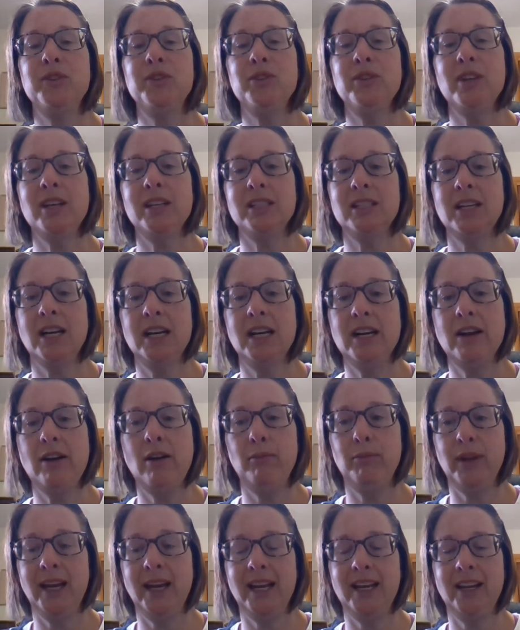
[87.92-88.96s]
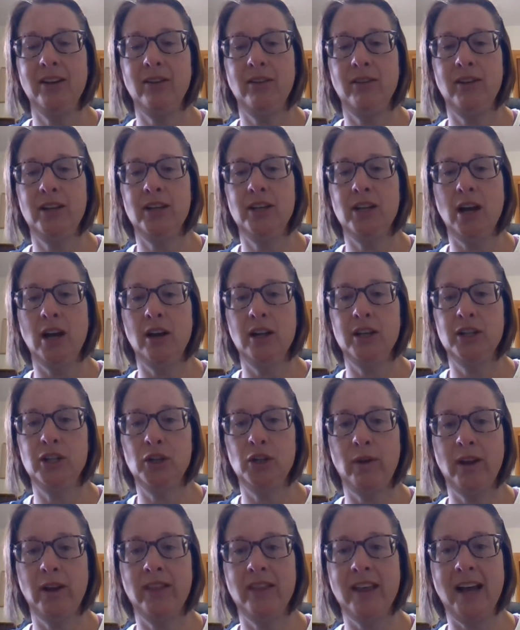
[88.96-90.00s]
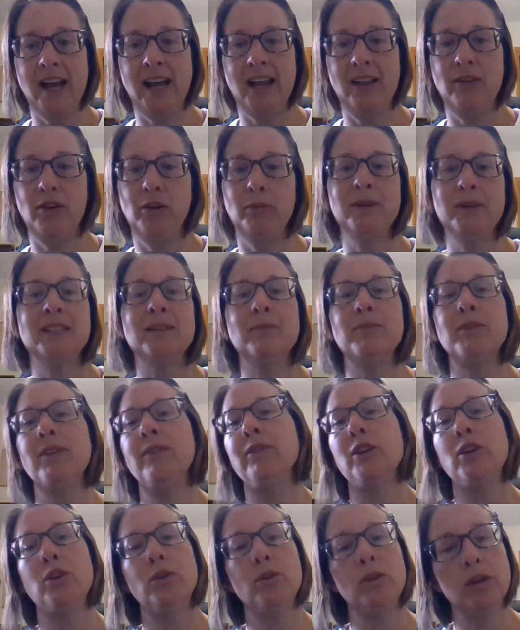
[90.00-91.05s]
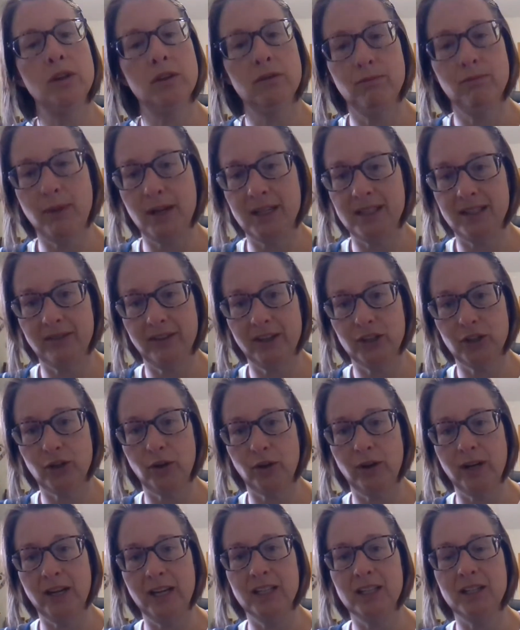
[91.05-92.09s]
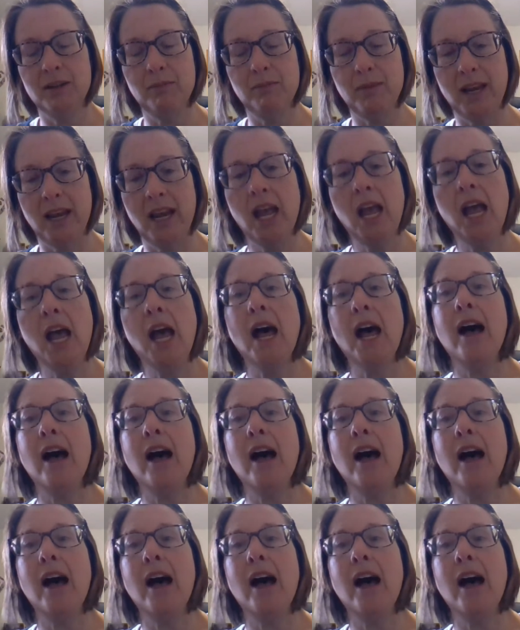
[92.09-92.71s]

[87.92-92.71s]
So that's kind of how I'm planning on doing that. And there'll be something for you to basically turn in to me.